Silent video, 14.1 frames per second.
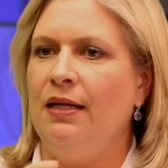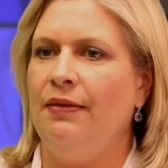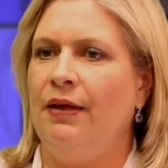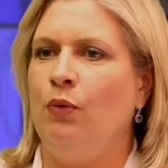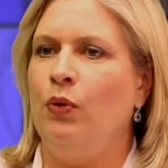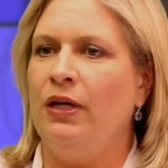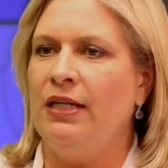
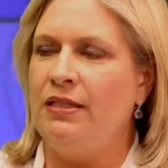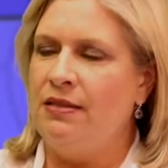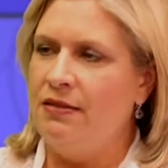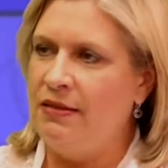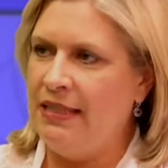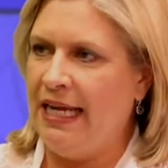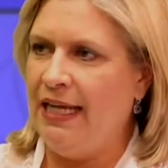They want to
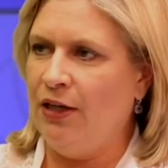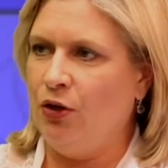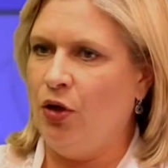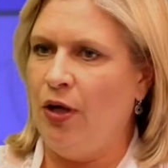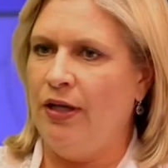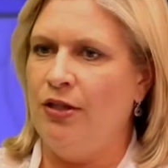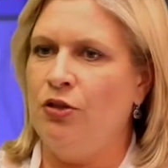take it
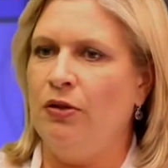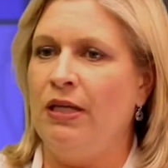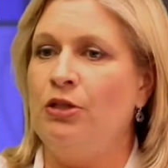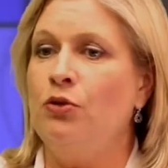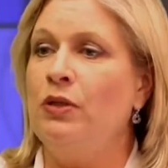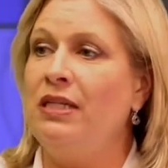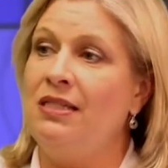on. Do they
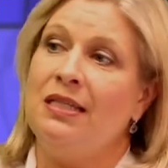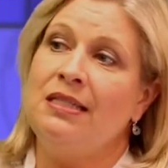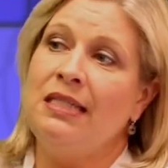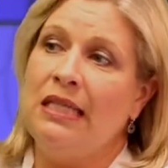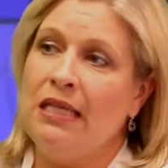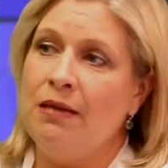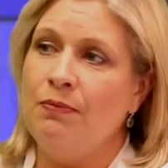do it as a
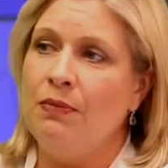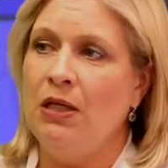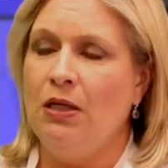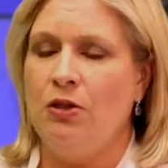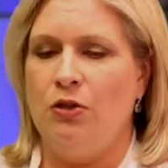team?